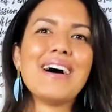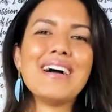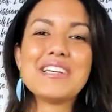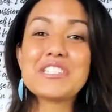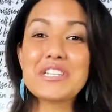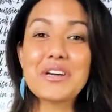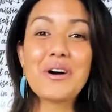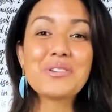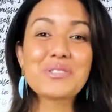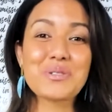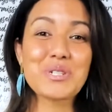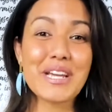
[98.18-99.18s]
She
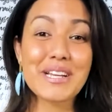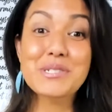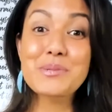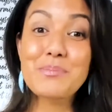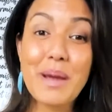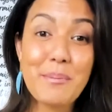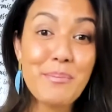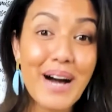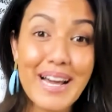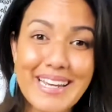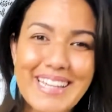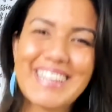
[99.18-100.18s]
also changed my
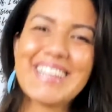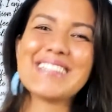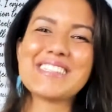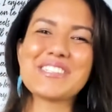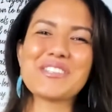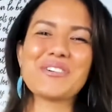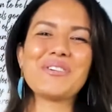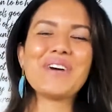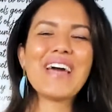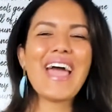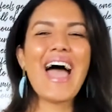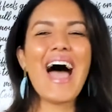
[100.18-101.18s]
body. And so
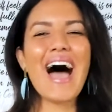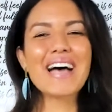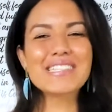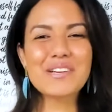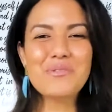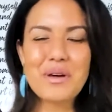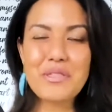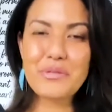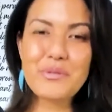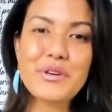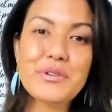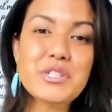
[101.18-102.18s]
as I went
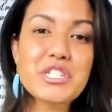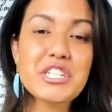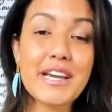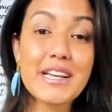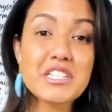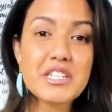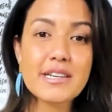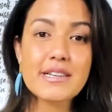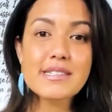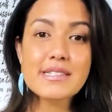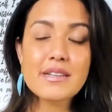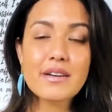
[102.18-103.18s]
through those
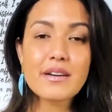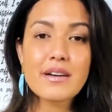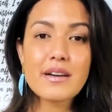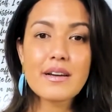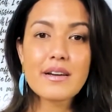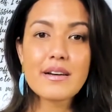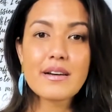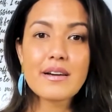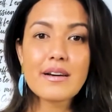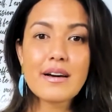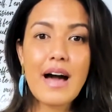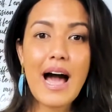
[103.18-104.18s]
changes,
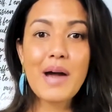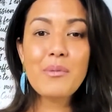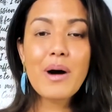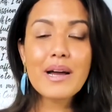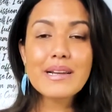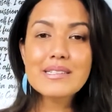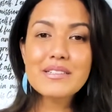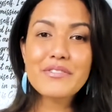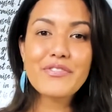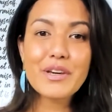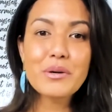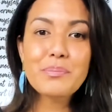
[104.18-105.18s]
I wanted to
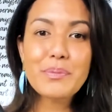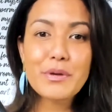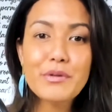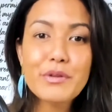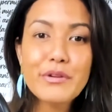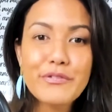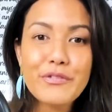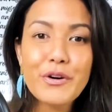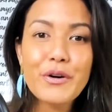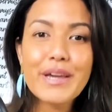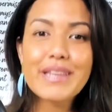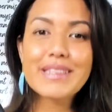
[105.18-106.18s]
feel
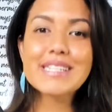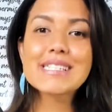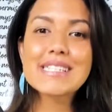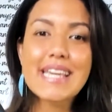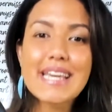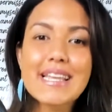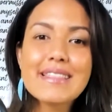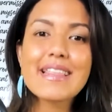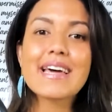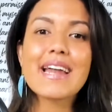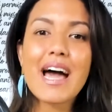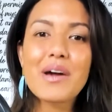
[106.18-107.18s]
beautiful in the skin
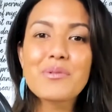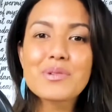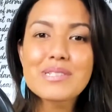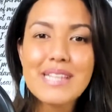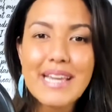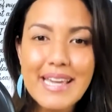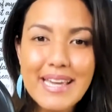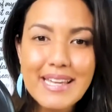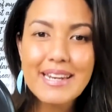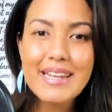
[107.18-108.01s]
that I was in.